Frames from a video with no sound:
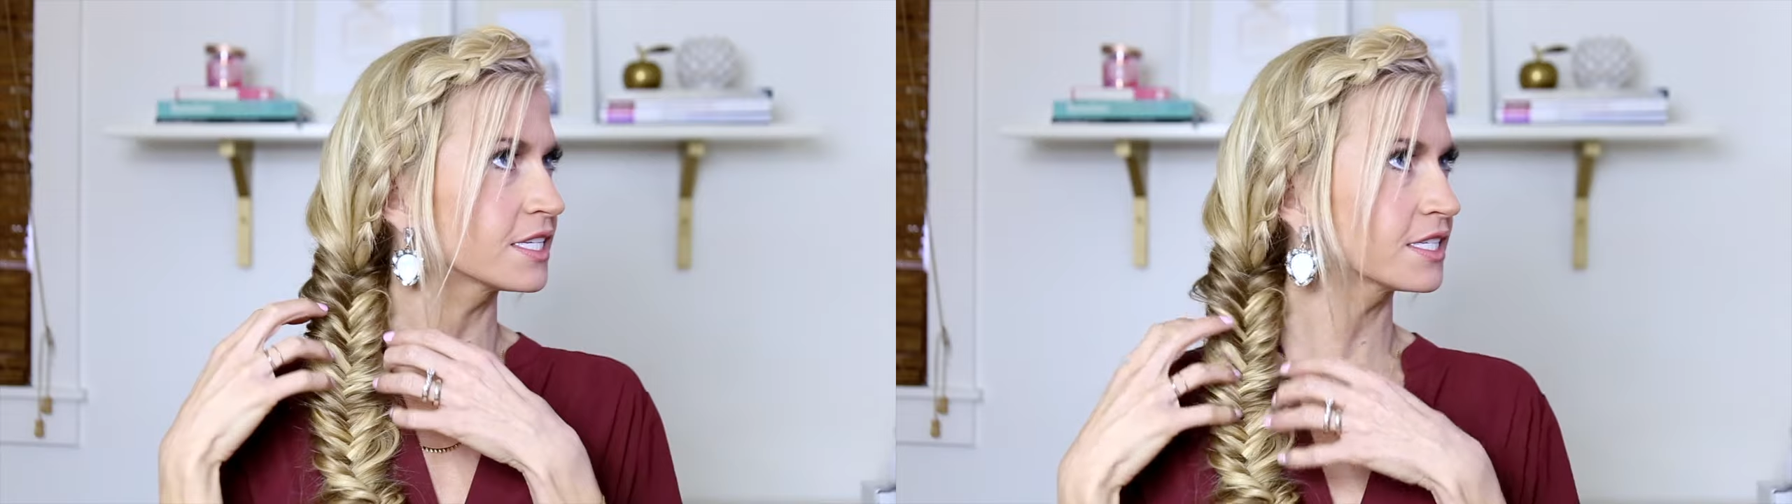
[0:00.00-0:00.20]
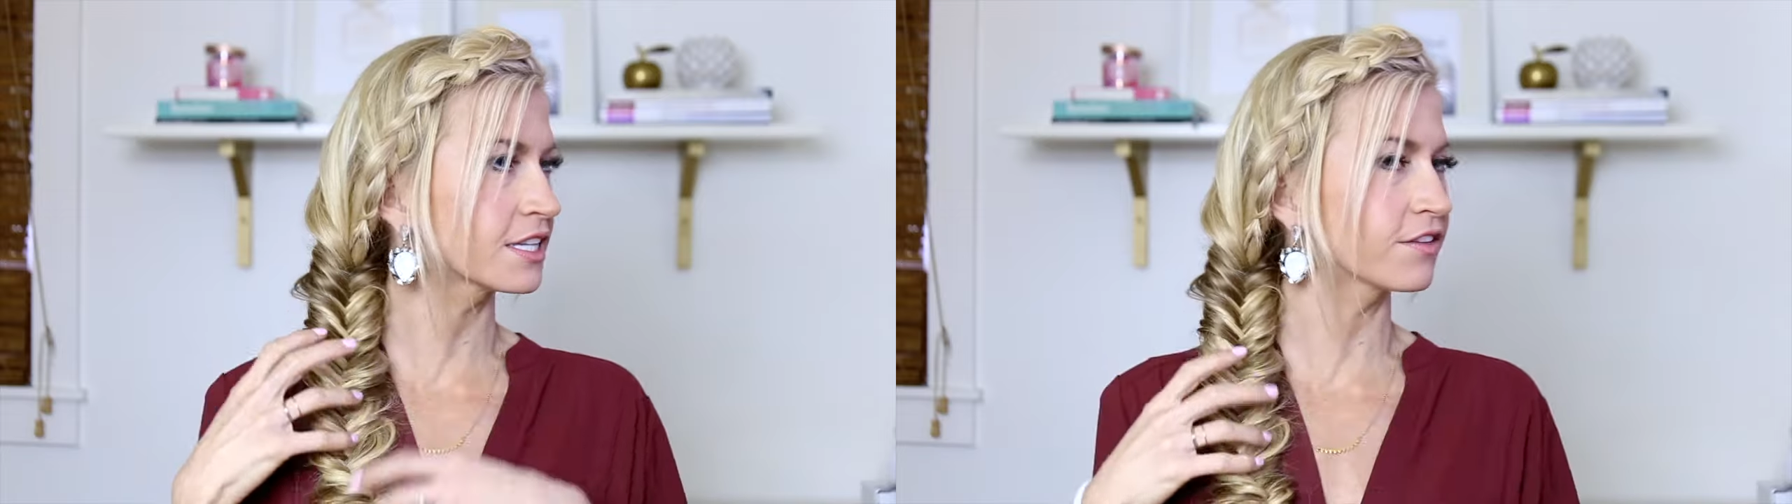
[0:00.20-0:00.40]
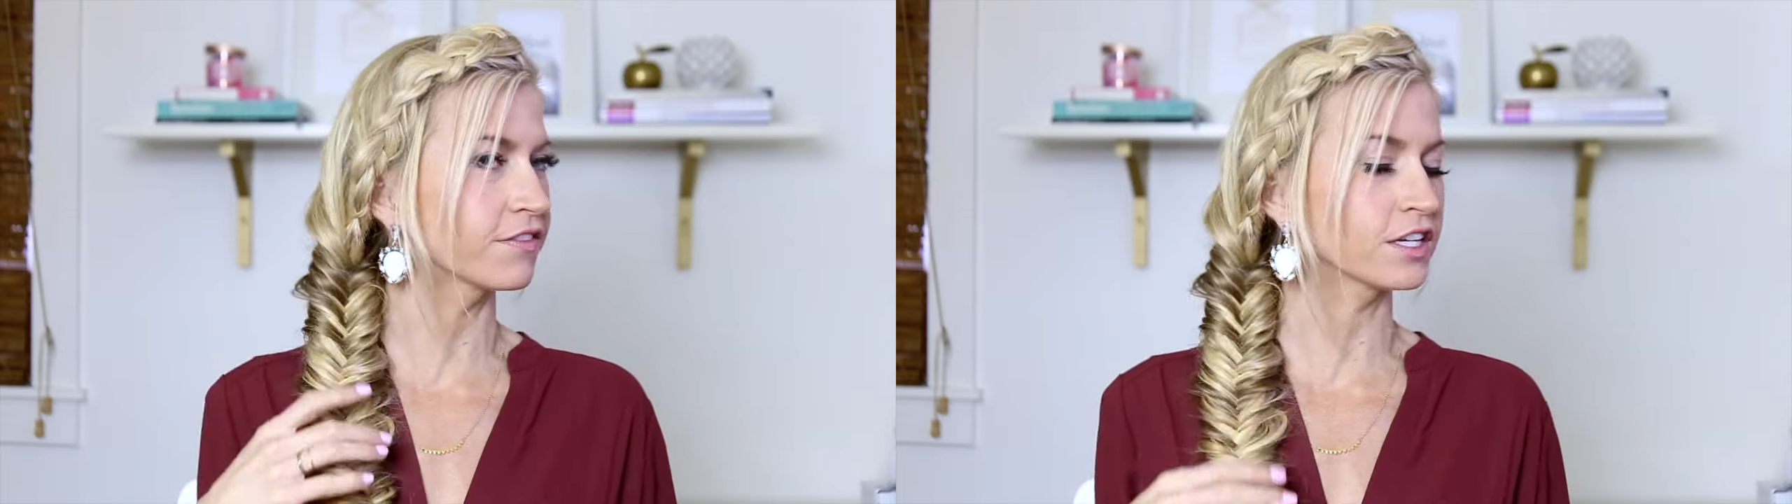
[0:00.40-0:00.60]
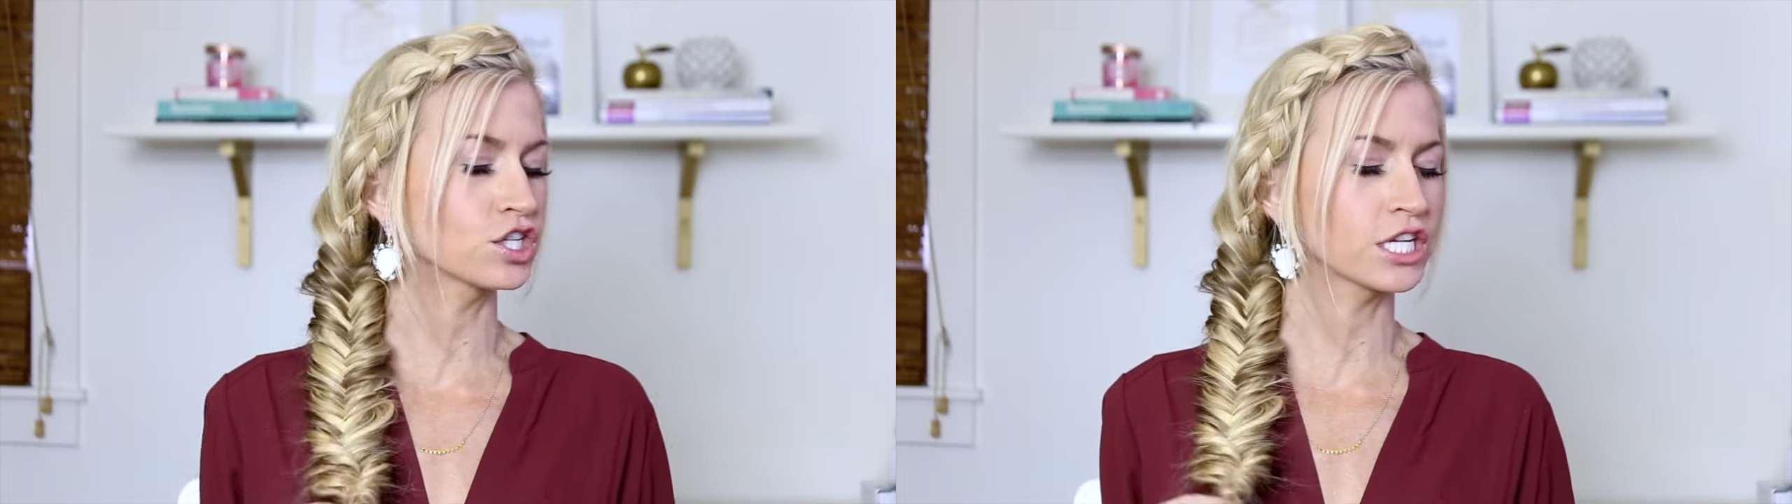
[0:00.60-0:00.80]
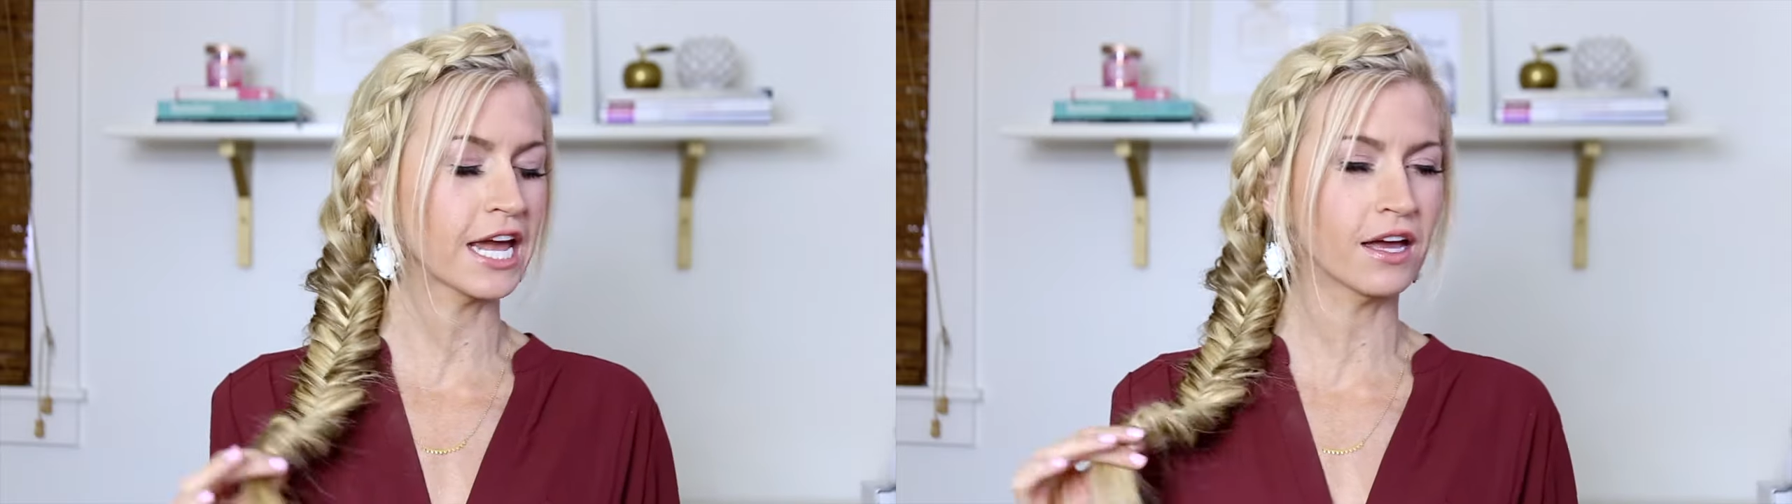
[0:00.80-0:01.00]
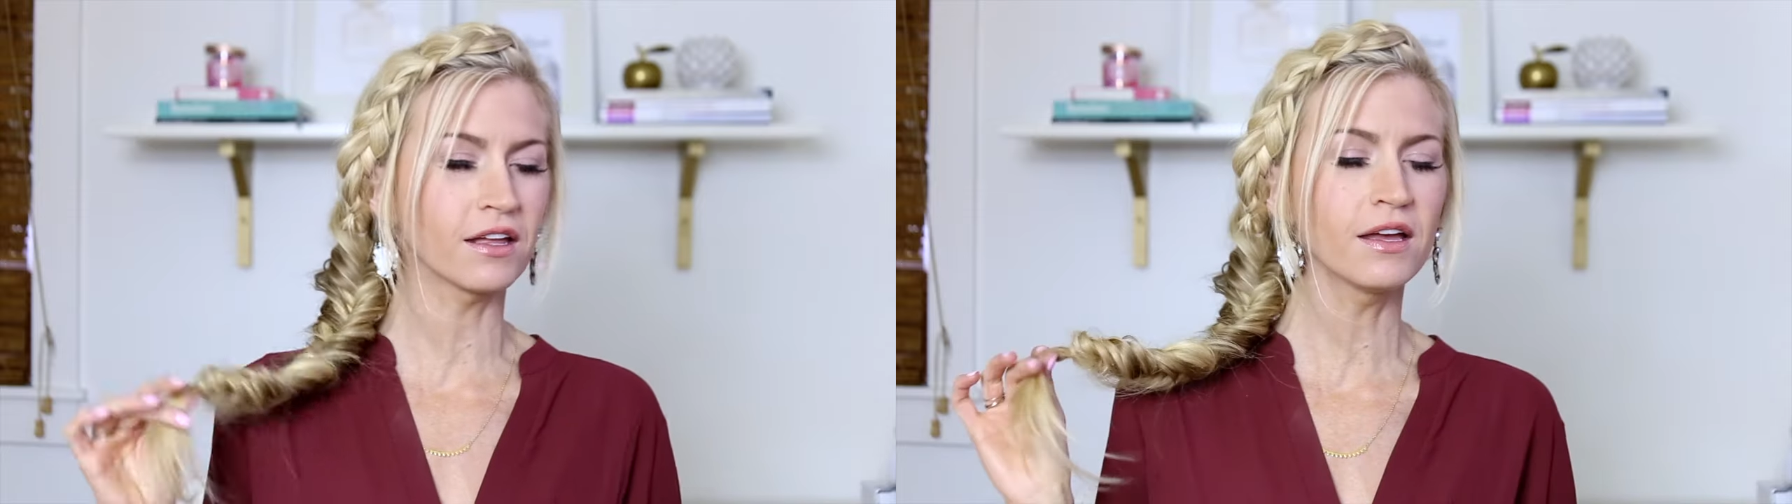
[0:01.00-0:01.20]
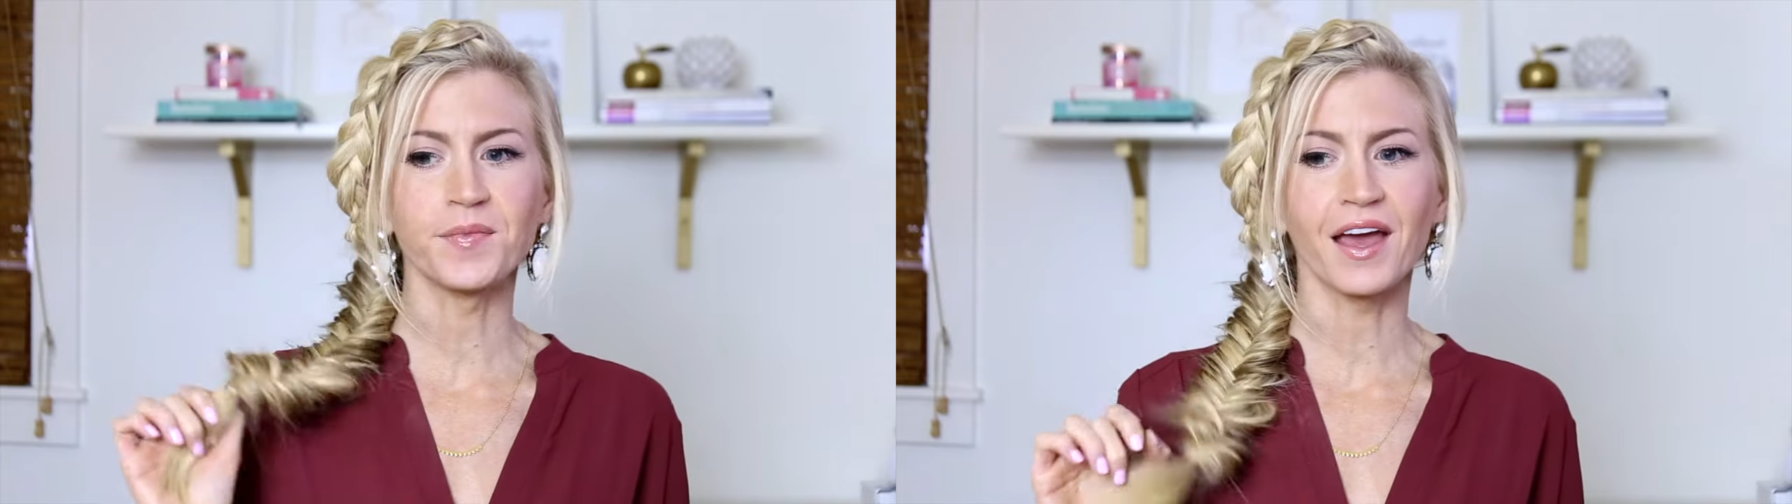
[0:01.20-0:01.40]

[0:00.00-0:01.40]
into the fishtail.